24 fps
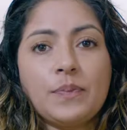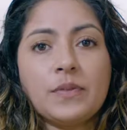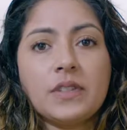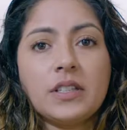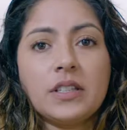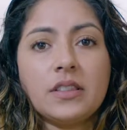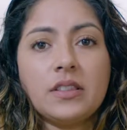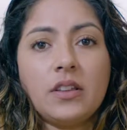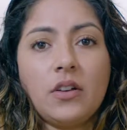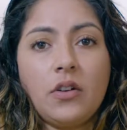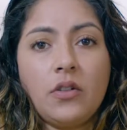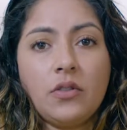
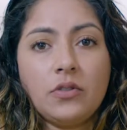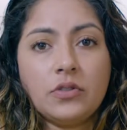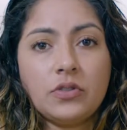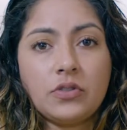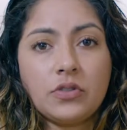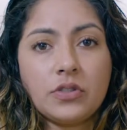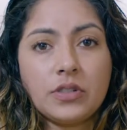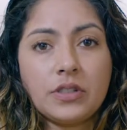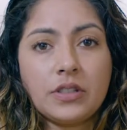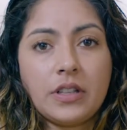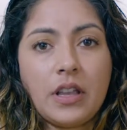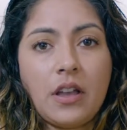Did the
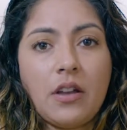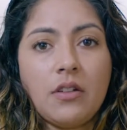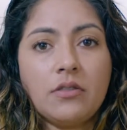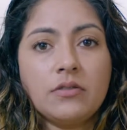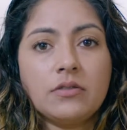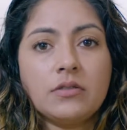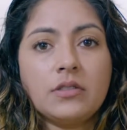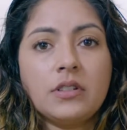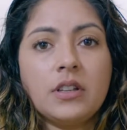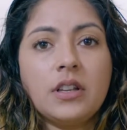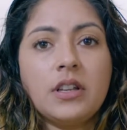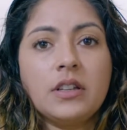
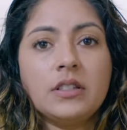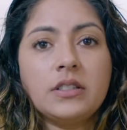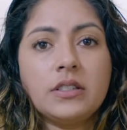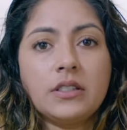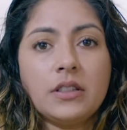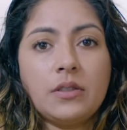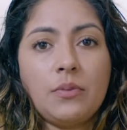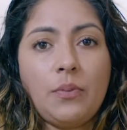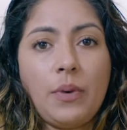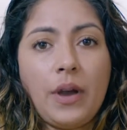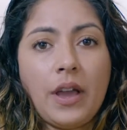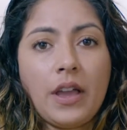ultrasound,
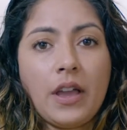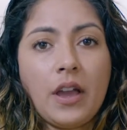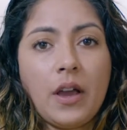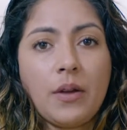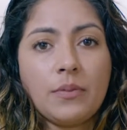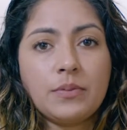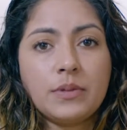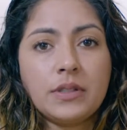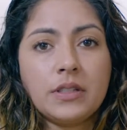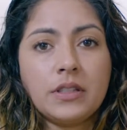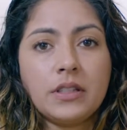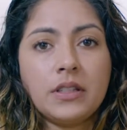did the
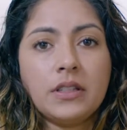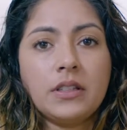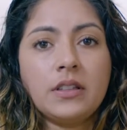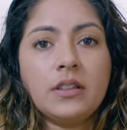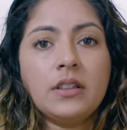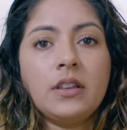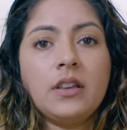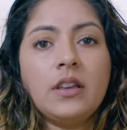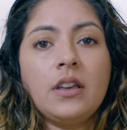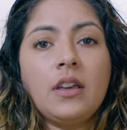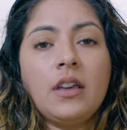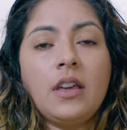
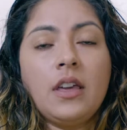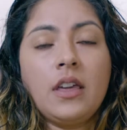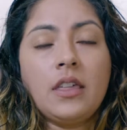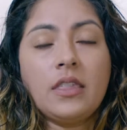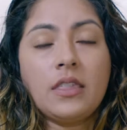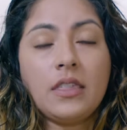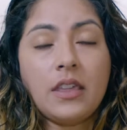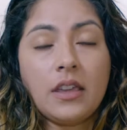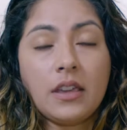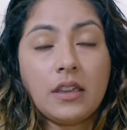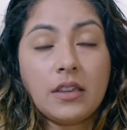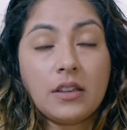biopsy,
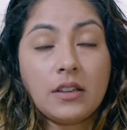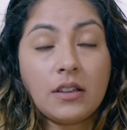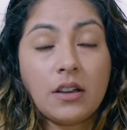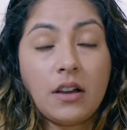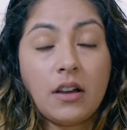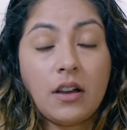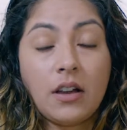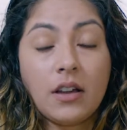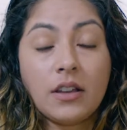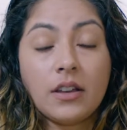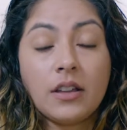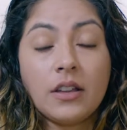Thank
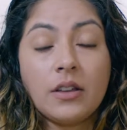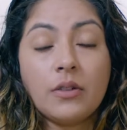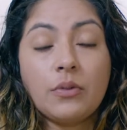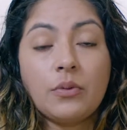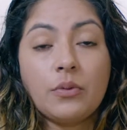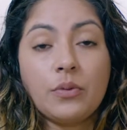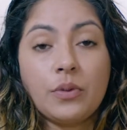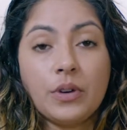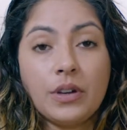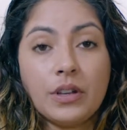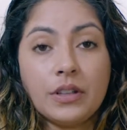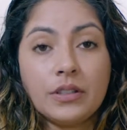God
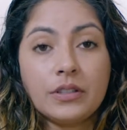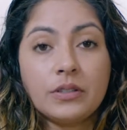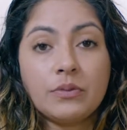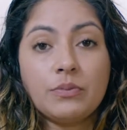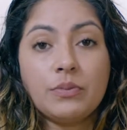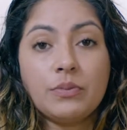it was